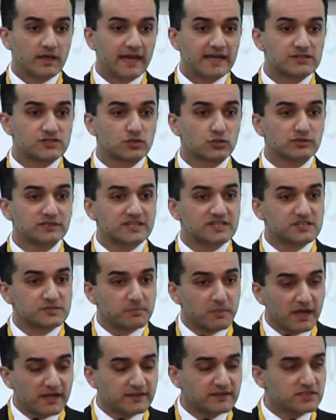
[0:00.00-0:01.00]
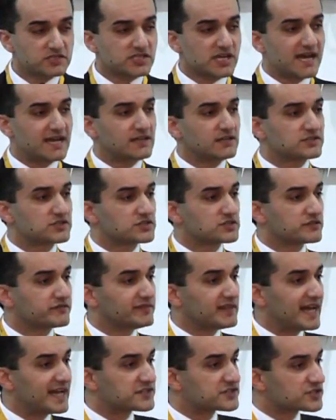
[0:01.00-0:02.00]
And so despite the challenges
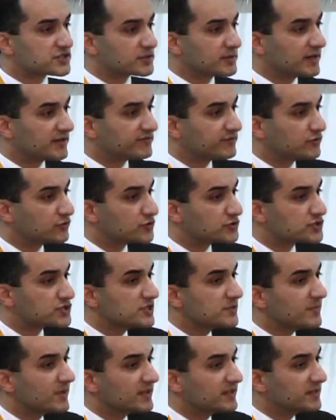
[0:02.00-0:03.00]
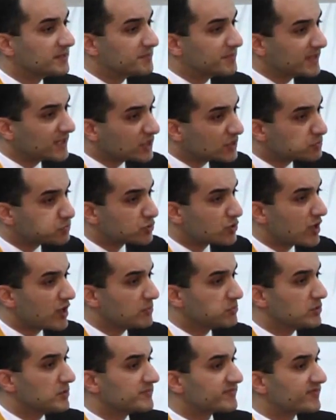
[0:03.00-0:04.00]
of last year at Fukushima, the bigger
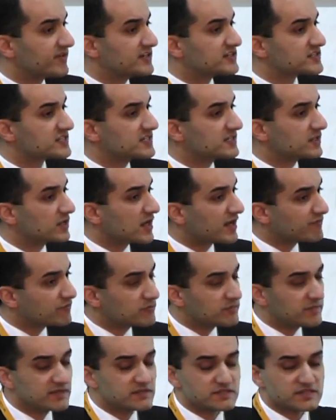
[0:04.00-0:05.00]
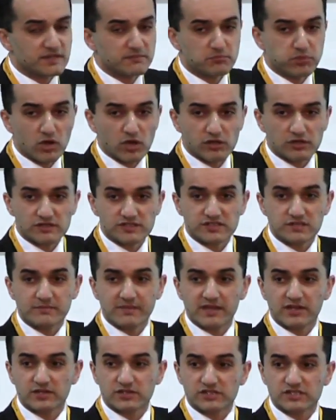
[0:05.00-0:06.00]
problem facing governments and
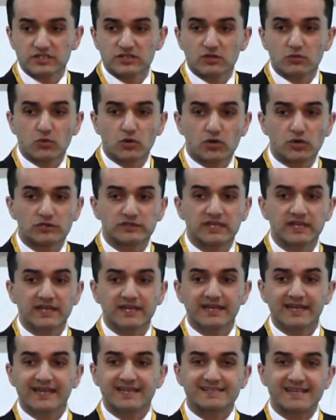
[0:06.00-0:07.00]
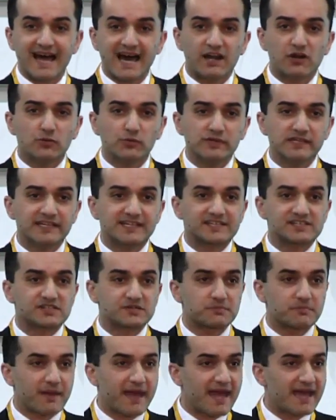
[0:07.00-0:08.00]
policymakers in the world is how do we
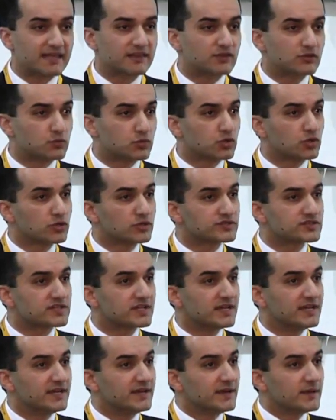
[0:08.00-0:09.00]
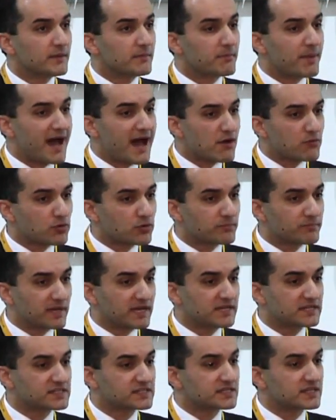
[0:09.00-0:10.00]
expand the world's power
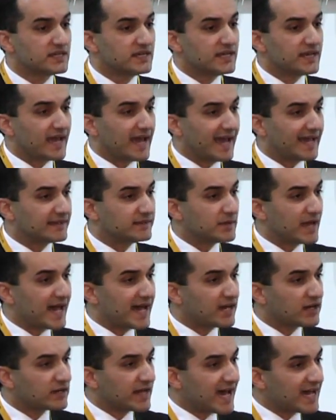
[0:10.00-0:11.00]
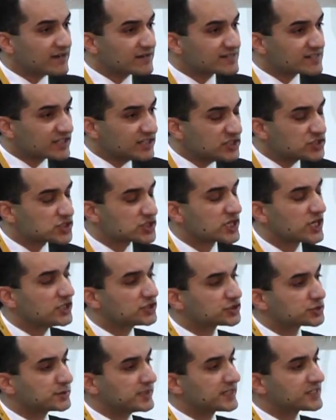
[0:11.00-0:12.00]
base, and how does each
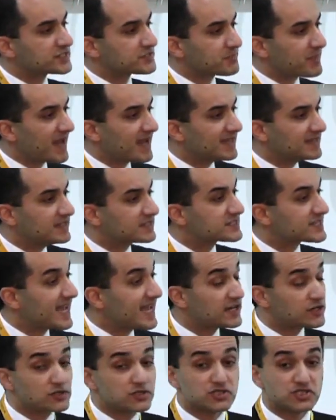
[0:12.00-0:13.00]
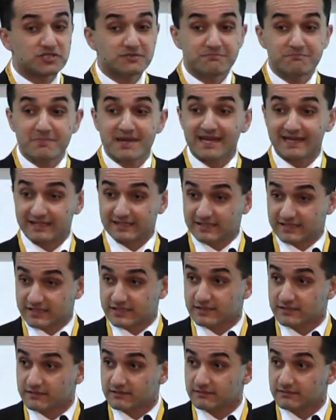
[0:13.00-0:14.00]
country expand its energy
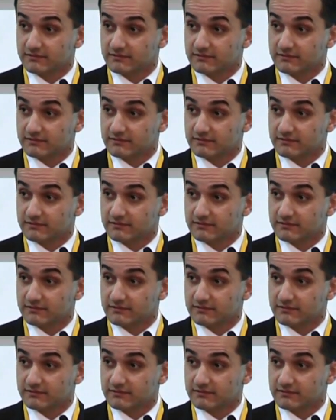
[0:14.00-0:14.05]
mix